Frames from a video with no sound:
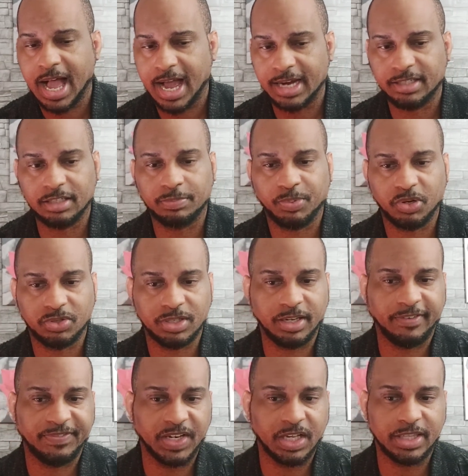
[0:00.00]
I just
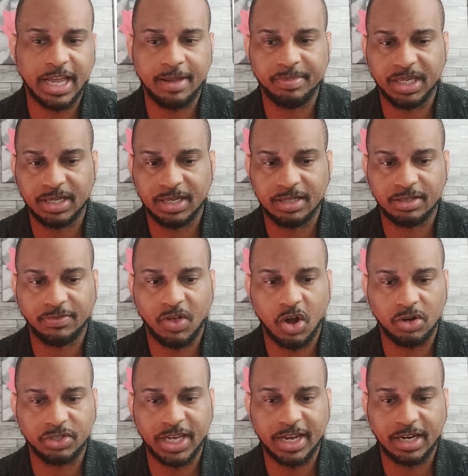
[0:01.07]
personally feel that because of
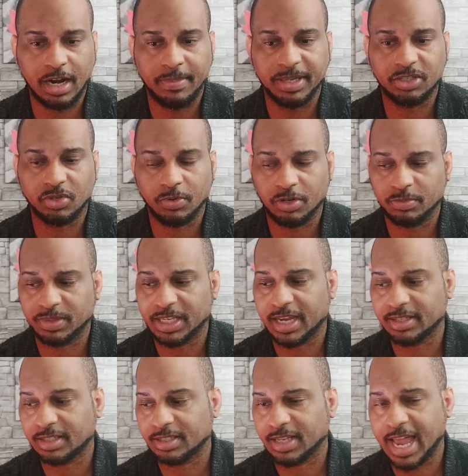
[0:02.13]
harsh economic
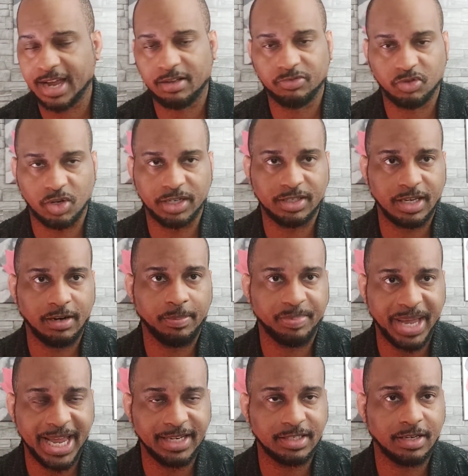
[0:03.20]
circumstances, lack of trust in the
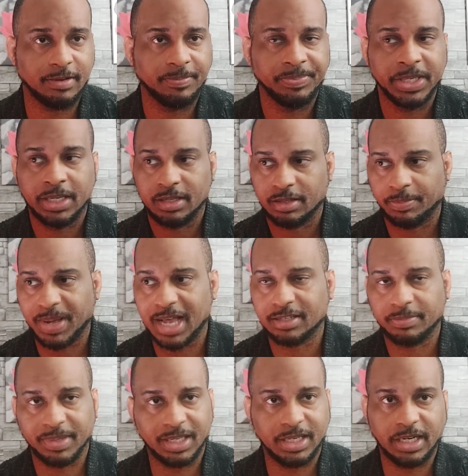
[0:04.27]
banks, and the
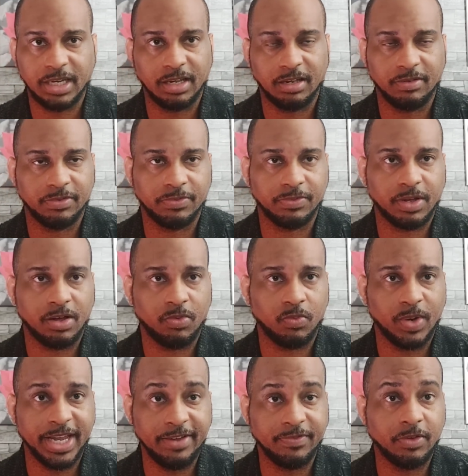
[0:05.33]
possibility of a
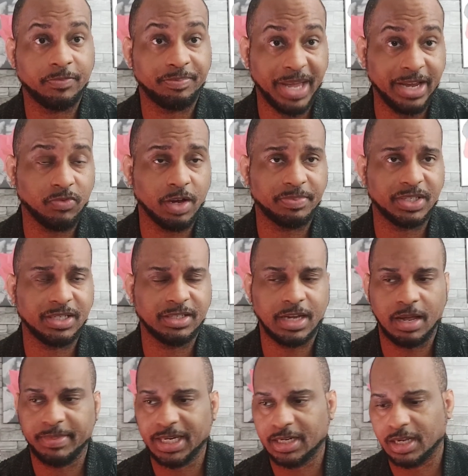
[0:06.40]
wave of bankruptcies
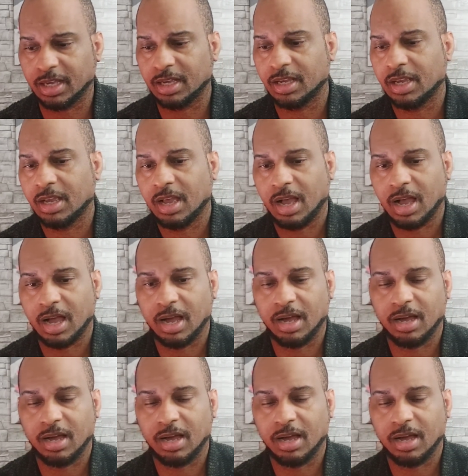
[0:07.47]
coming, uh, uh,